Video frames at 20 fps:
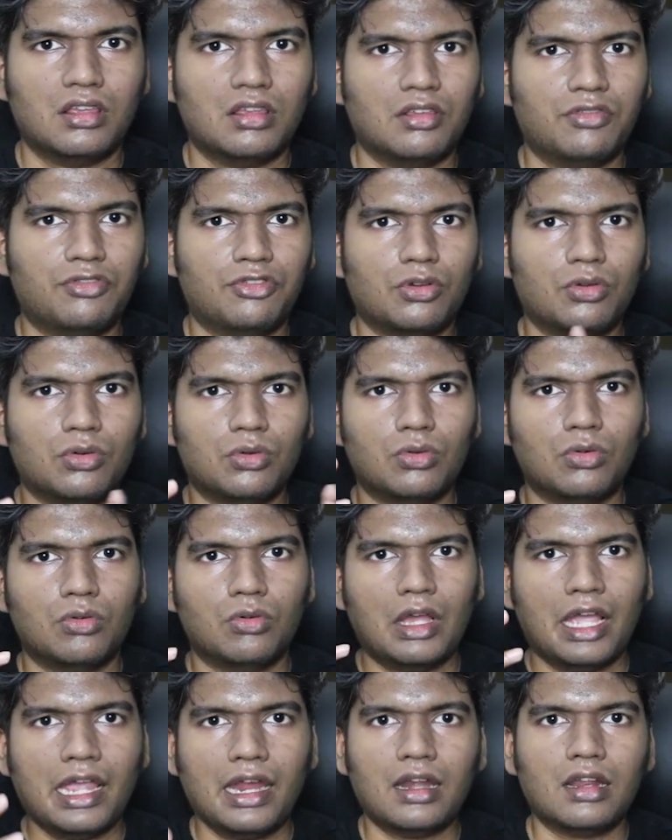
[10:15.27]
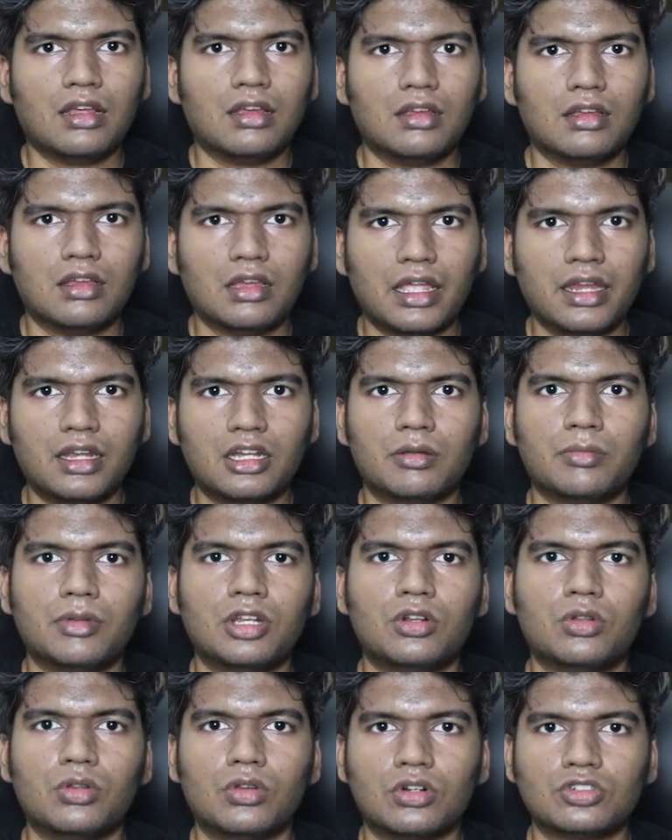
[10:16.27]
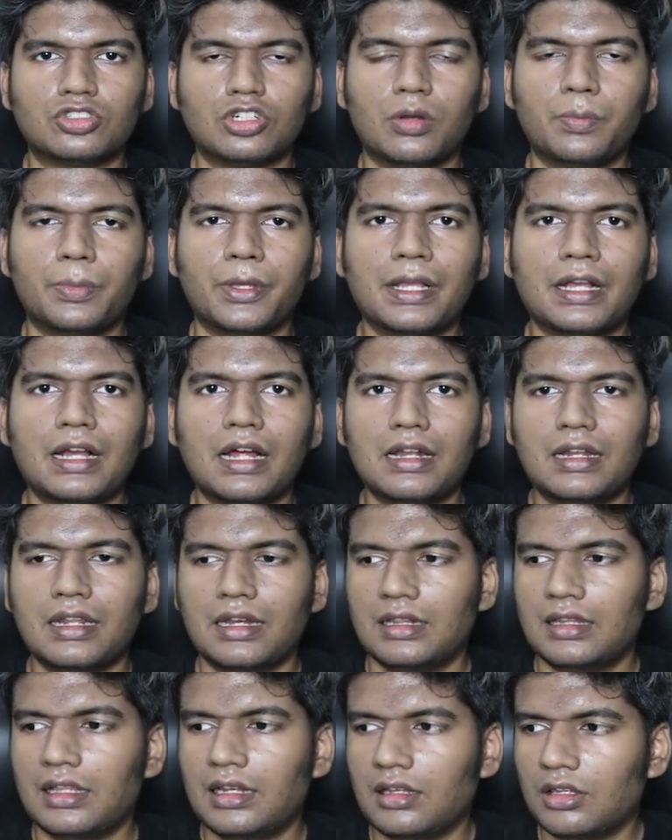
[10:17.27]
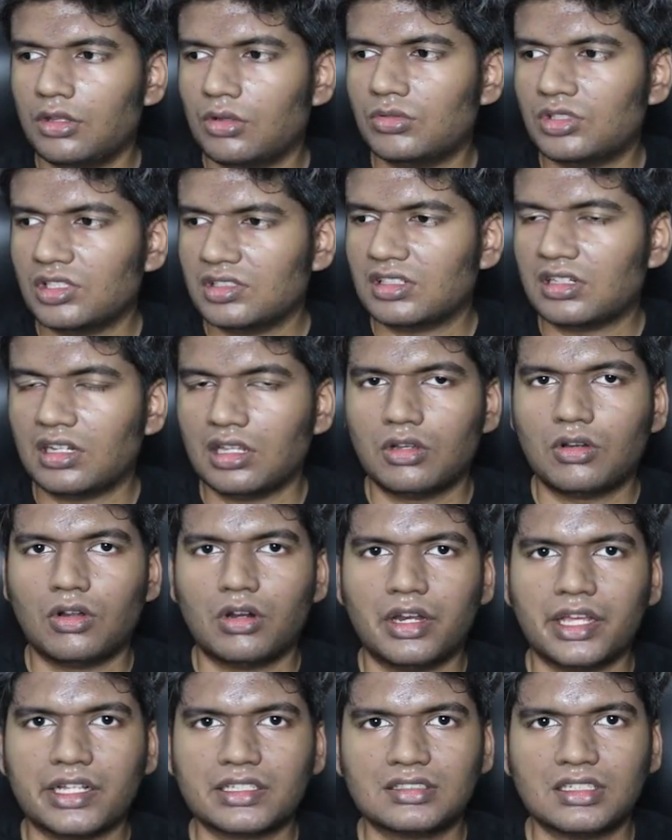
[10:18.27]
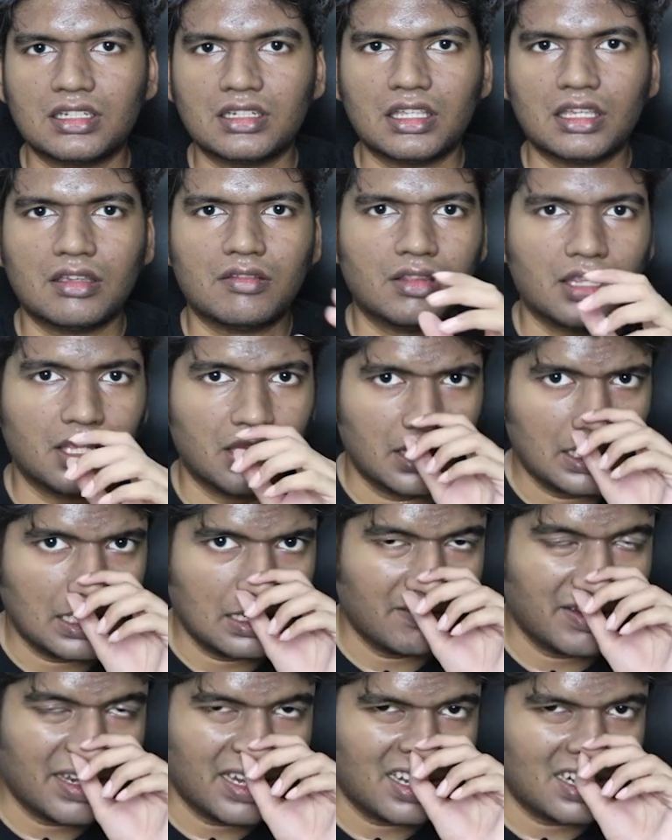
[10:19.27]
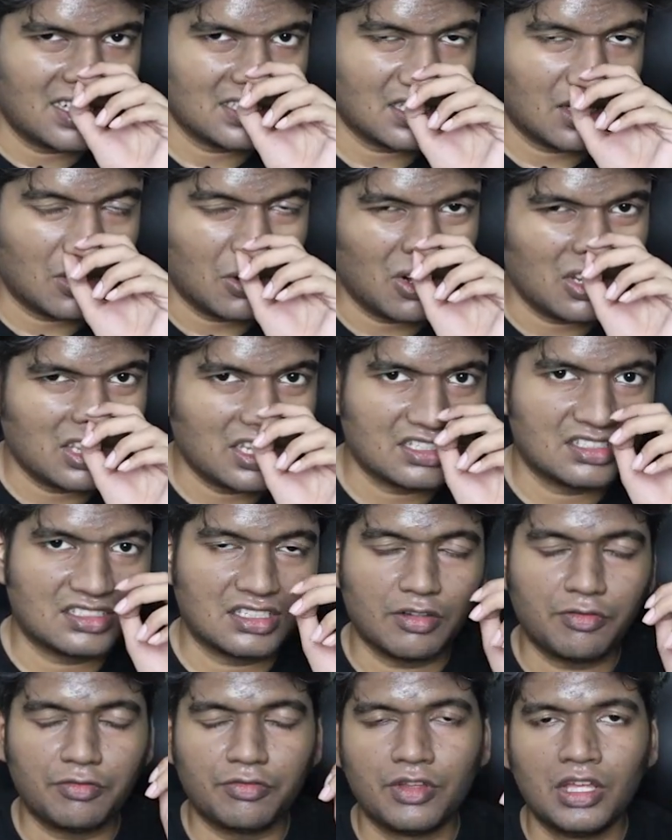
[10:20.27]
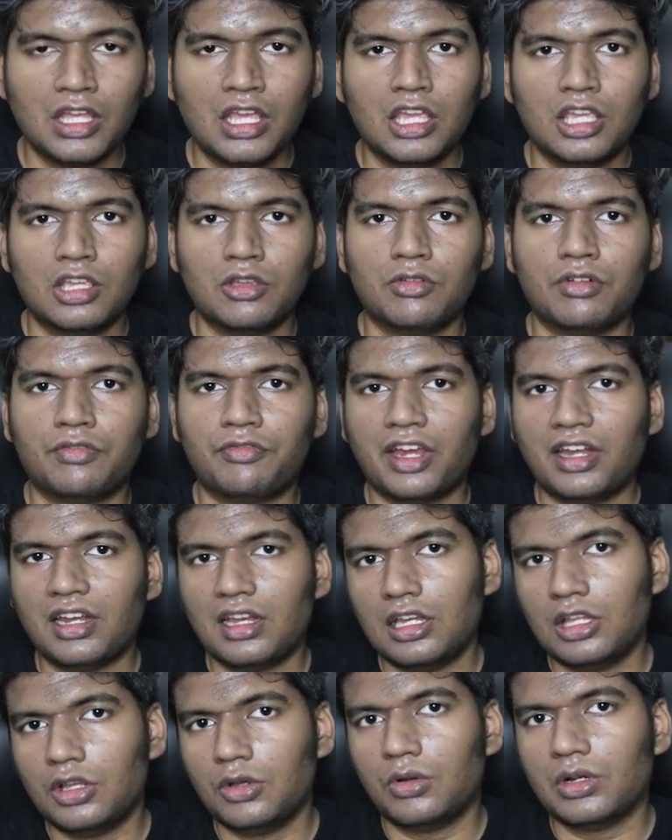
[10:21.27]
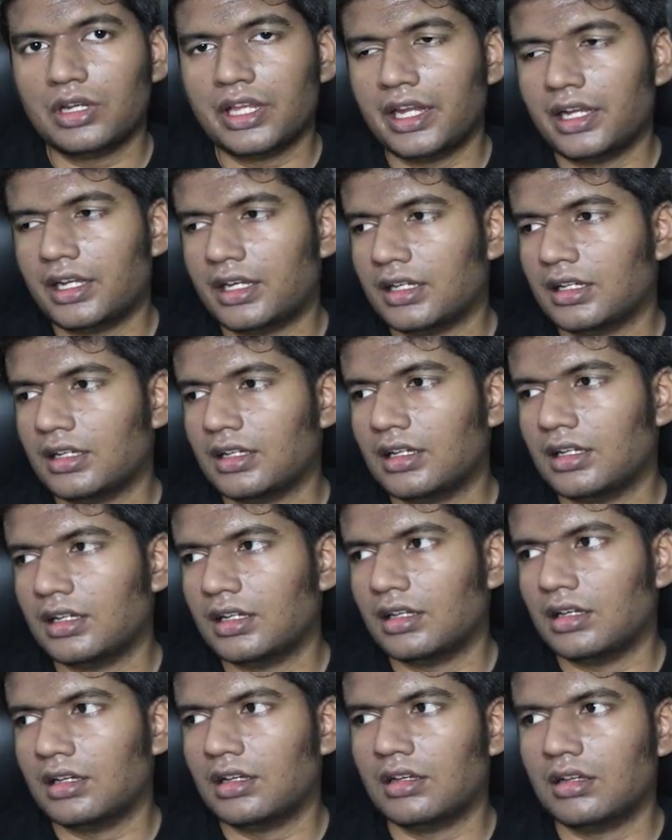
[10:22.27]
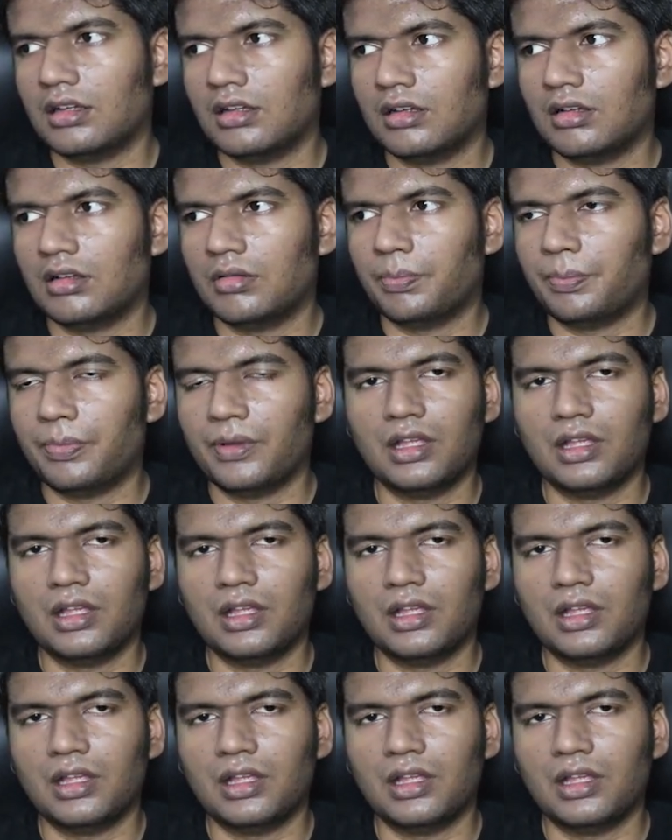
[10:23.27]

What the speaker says: If you add a item into your shopping cart and then you just click on next and give the delivery address and all that stuff, finally you will get a